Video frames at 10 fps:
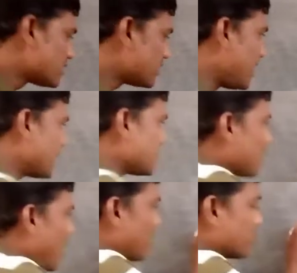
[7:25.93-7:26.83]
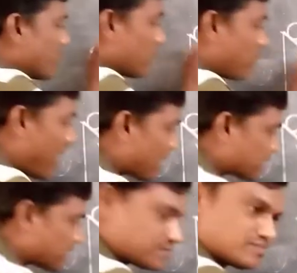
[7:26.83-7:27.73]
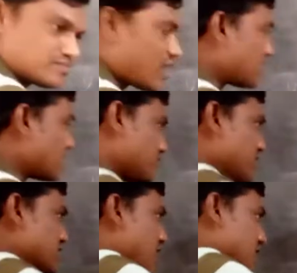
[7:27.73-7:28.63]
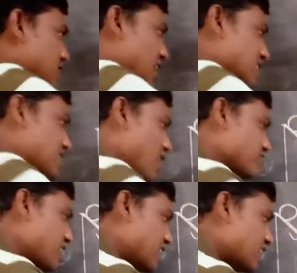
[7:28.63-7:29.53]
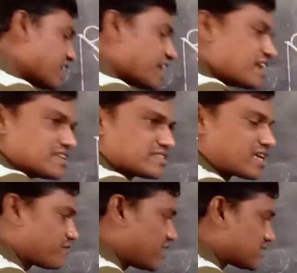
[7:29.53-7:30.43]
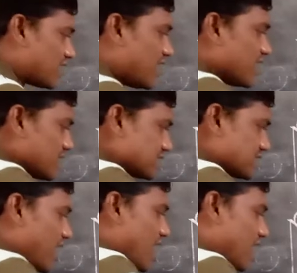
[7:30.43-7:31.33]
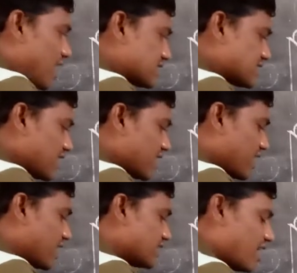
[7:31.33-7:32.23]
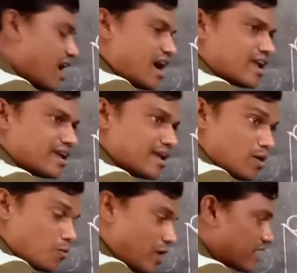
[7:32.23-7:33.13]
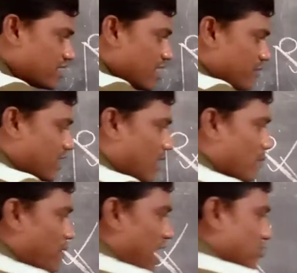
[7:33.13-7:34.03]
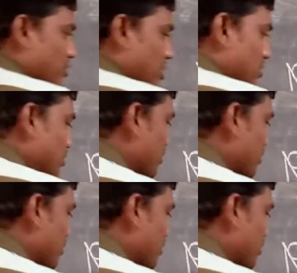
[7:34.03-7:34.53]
The length of the path means the length of the inclined surface is lesser in the hill 1 when compared to hill